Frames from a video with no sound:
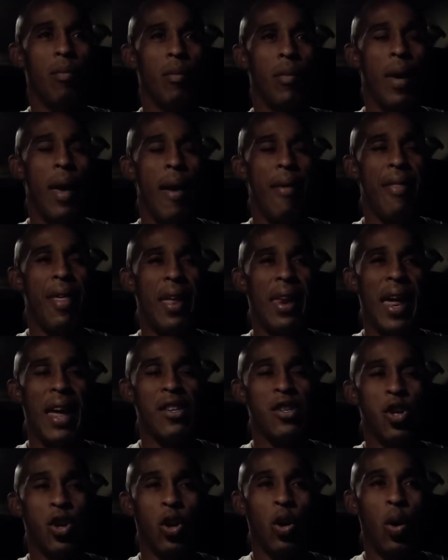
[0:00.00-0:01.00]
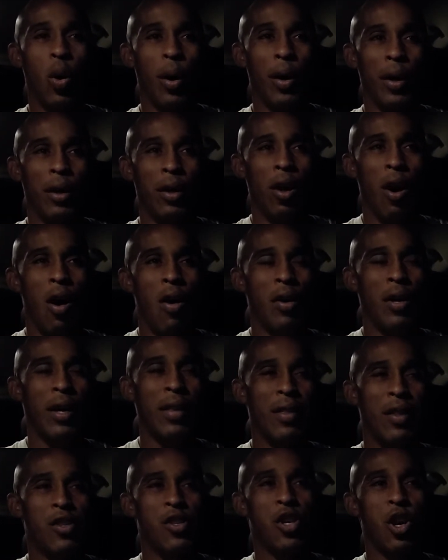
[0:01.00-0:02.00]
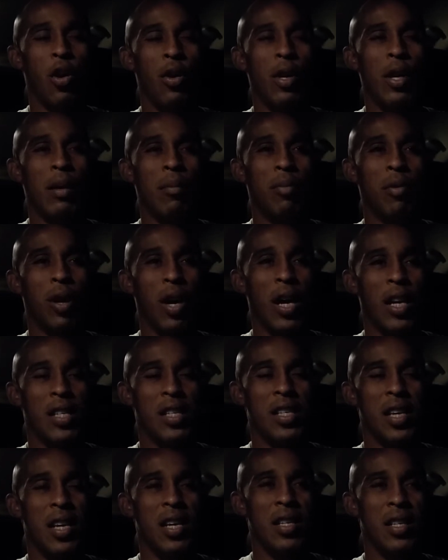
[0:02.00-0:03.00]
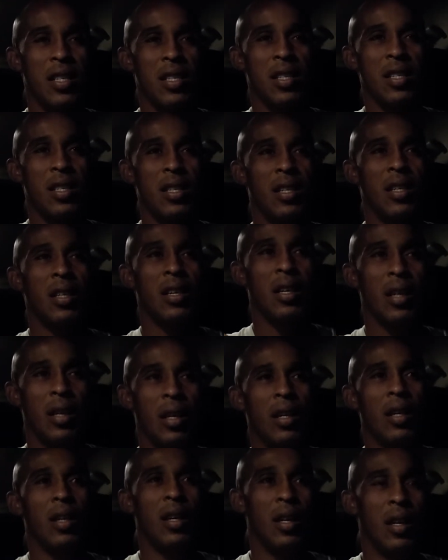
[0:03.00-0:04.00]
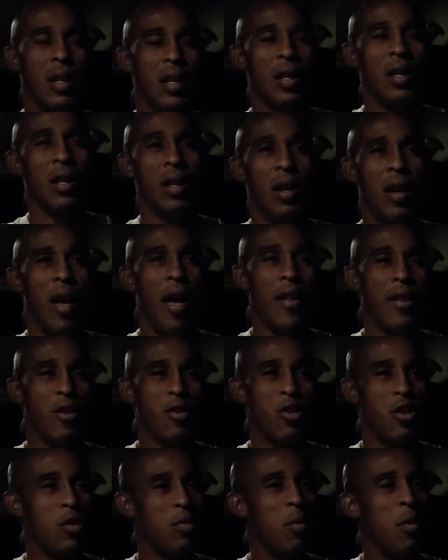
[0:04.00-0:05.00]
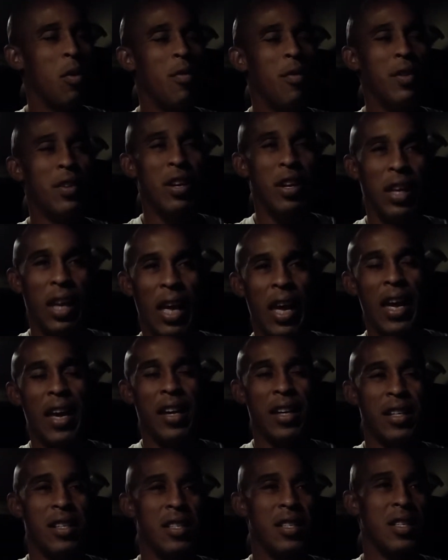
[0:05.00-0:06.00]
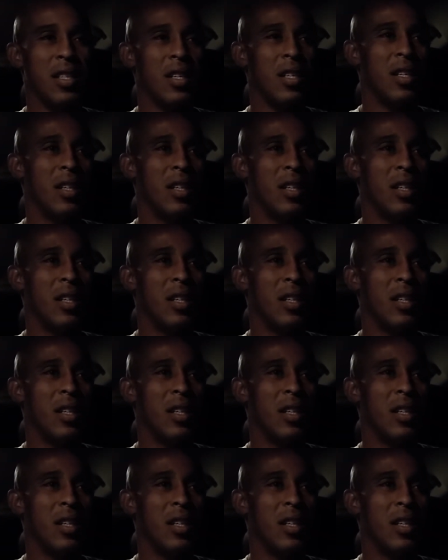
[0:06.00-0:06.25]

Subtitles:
And then as you're going along in the churning process, and you're just moving your legs,